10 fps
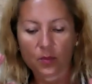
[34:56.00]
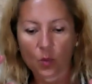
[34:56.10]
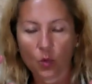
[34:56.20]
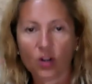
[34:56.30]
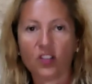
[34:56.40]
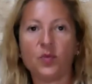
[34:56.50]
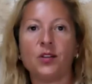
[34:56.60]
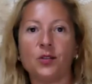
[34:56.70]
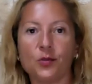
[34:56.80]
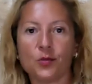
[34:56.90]
what I've
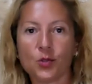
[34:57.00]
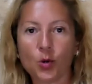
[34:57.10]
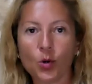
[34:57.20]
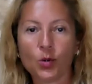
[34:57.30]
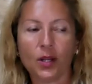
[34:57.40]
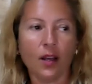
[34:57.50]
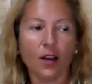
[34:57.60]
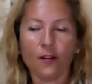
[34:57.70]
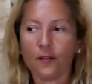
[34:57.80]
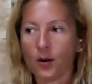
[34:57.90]
been taught
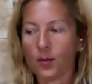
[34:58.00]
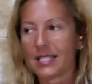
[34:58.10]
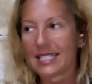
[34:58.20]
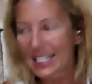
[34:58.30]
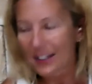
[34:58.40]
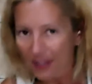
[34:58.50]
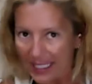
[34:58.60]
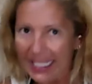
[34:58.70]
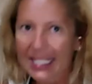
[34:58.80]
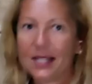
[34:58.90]
from different
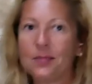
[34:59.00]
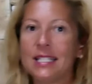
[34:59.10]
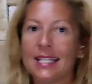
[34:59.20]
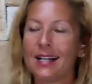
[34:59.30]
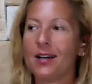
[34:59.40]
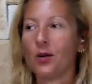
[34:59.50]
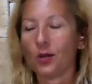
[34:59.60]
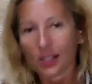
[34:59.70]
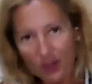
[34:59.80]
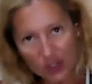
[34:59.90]
EMDR
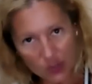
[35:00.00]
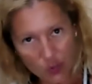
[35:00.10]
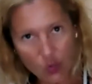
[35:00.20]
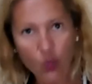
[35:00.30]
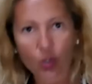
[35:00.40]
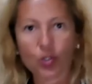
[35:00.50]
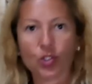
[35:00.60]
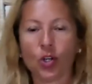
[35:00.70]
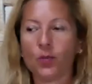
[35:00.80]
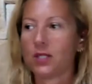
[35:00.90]
small
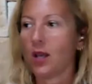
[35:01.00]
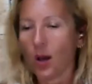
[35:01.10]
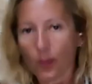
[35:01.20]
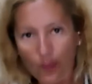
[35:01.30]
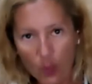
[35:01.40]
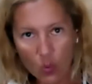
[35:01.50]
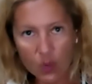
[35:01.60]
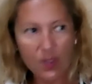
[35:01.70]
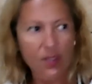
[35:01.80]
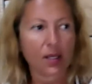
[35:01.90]
workshops
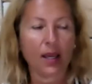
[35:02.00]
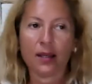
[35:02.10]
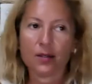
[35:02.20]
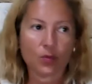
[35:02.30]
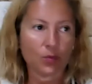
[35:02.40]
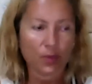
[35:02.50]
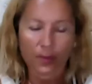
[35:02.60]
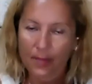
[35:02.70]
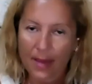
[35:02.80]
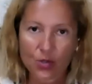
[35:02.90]
books and
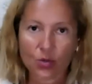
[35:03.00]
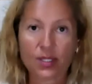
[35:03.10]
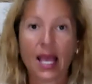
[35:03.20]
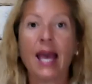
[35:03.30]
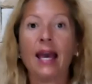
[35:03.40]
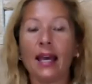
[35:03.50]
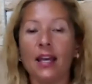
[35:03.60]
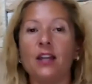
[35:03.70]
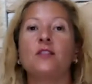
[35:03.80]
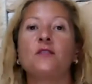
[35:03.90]
manuals, and I've